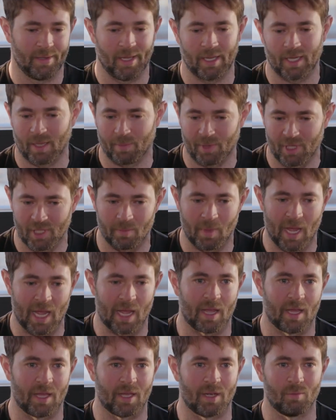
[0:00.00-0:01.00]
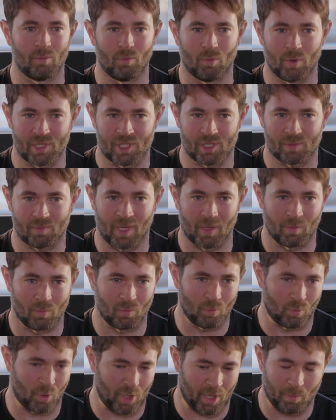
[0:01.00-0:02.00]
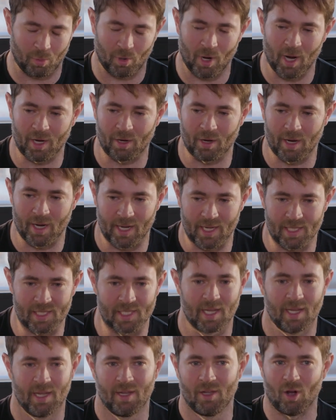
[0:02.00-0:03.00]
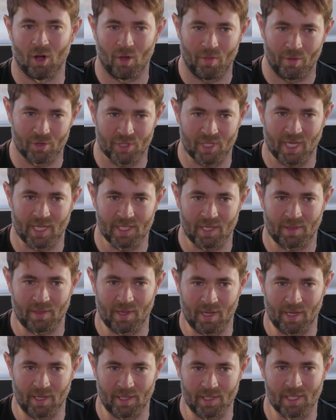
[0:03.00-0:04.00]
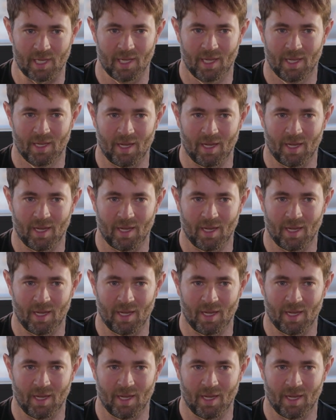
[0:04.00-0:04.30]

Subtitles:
incoming demand, what's in work in progress, all those kinds of things,